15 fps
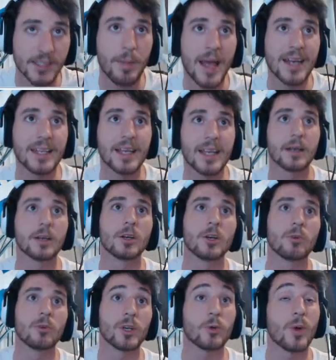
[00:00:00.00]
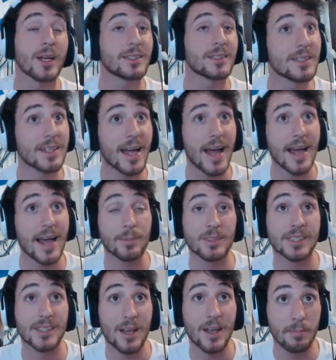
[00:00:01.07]
pending. Request denied. I'm a
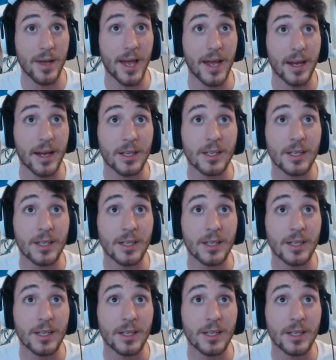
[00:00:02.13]
scumbag.